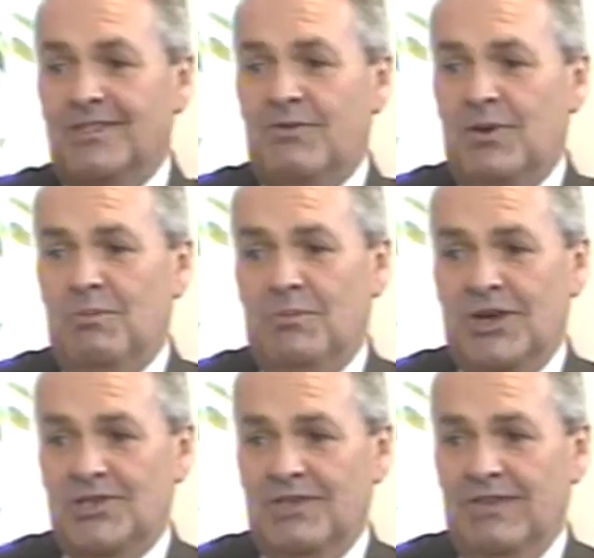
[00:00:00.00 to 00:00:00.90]
different
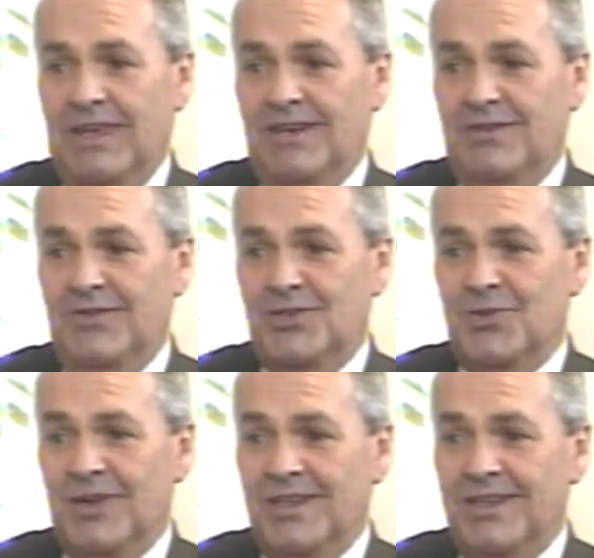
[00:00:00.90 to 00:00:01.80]
impression of that
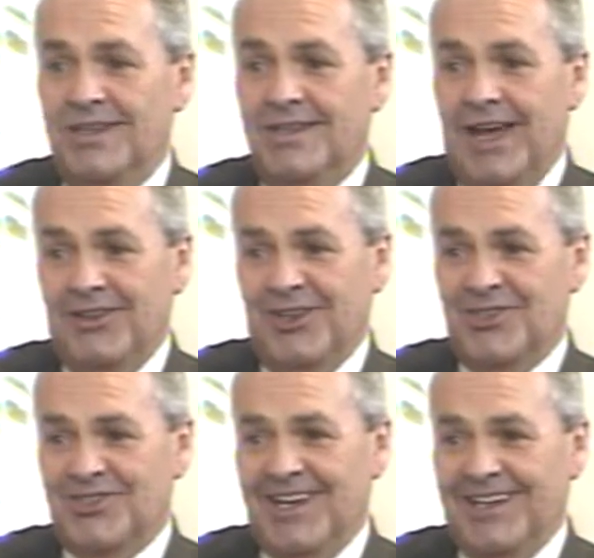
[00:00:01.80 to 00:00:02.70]
individual on the
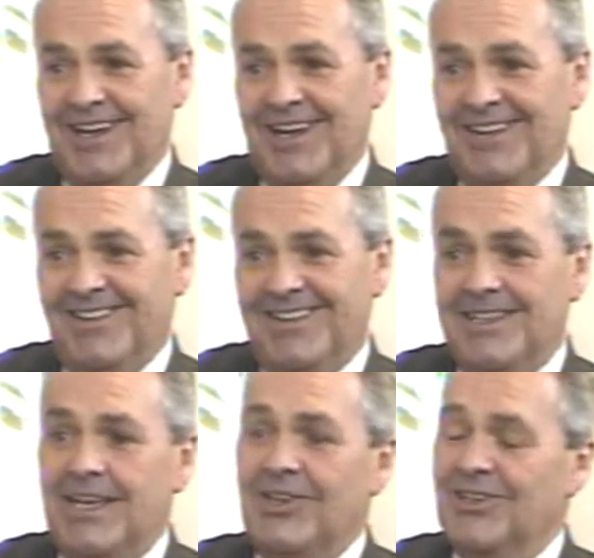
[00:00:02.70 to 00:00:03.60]
other side of the aisle
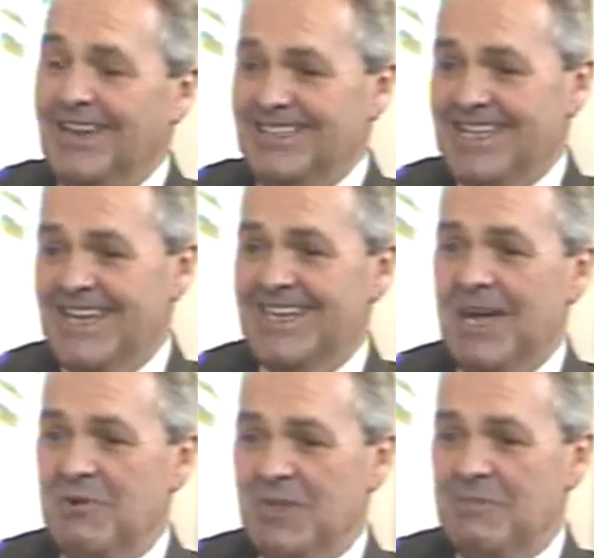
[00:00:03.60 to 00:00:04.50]
until I sat
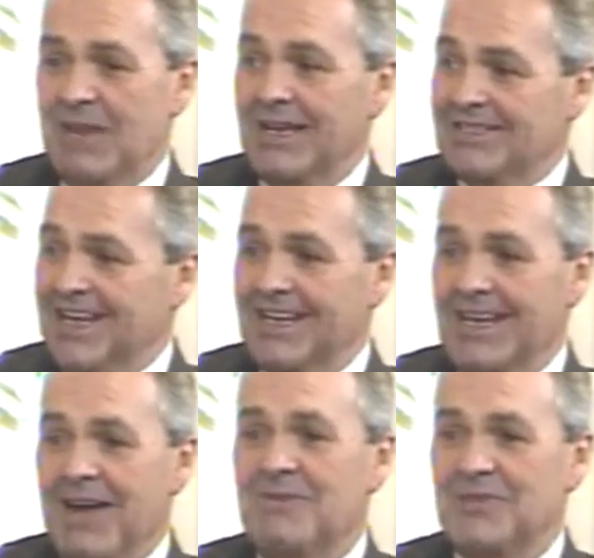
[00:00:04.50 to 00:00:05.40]
down with them and actually had
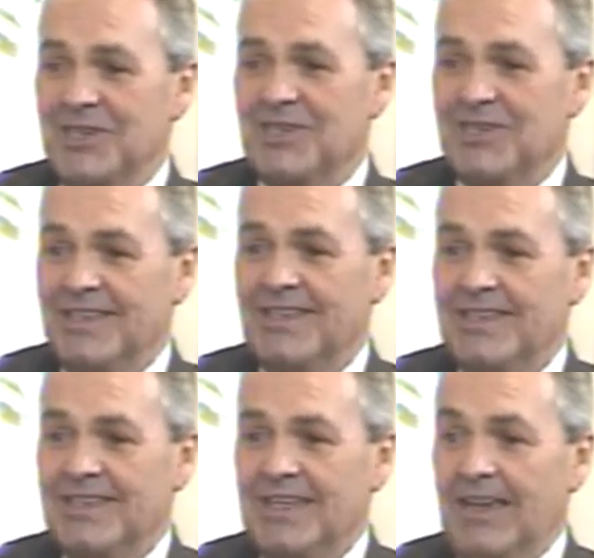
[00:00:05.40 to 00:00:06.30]
a conversation.
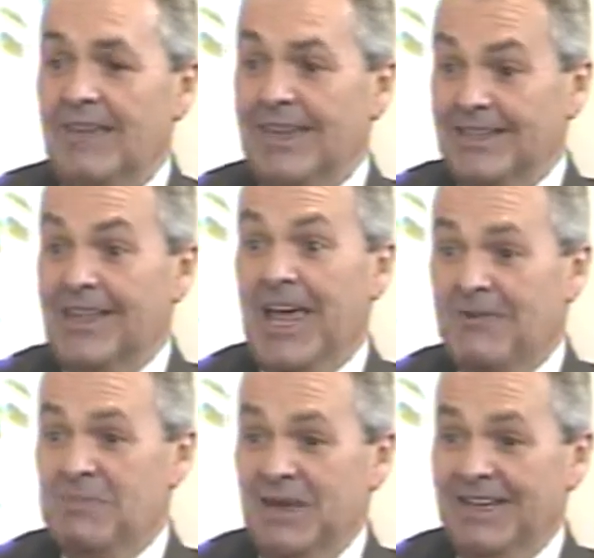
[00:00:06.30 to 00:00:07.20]
And then a lot
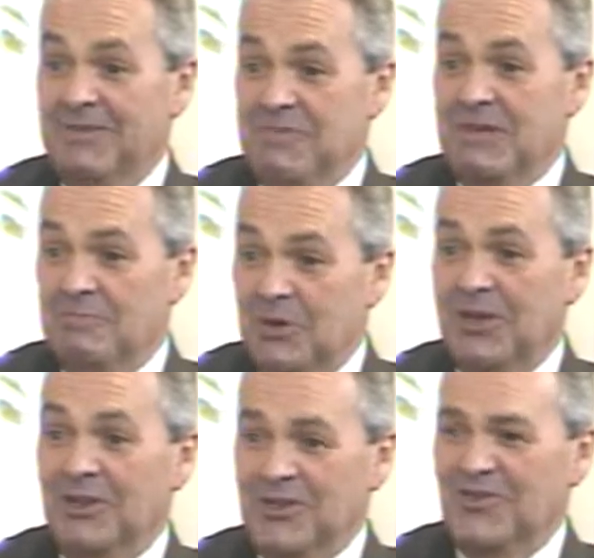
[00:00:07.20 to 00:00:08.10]
of them end up being
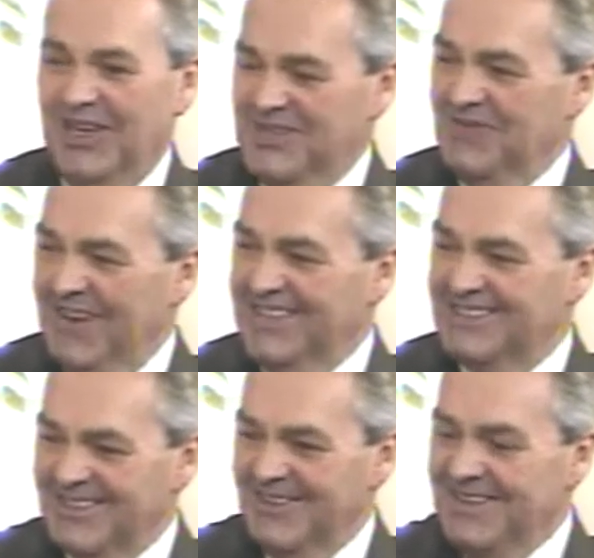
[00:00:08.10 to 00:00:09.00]
pretty close friends of mine.
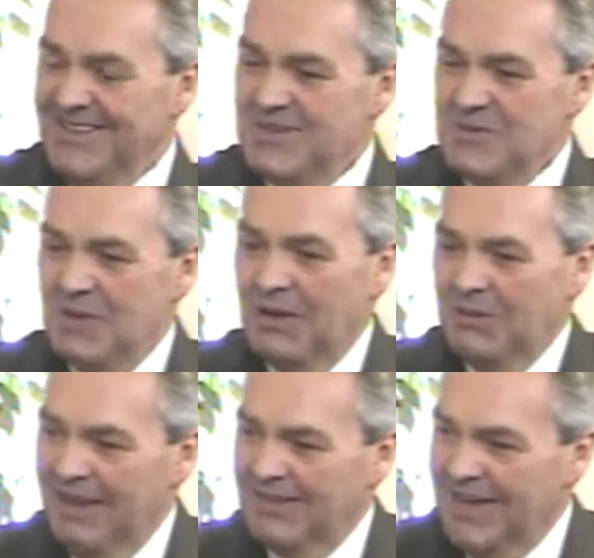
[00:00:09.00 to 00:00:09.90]
So why don't
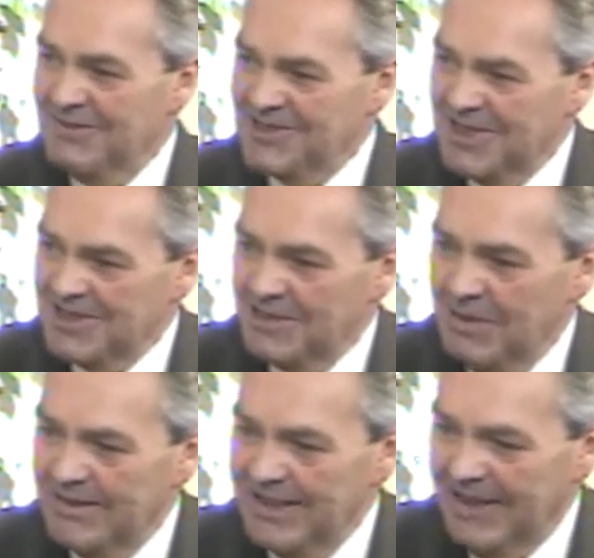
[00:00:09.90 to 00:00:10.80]
we have a conversation
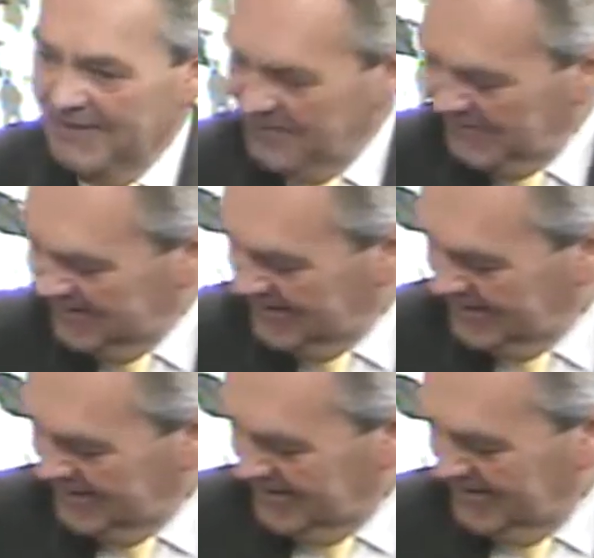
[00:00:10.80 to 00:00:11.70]
about that?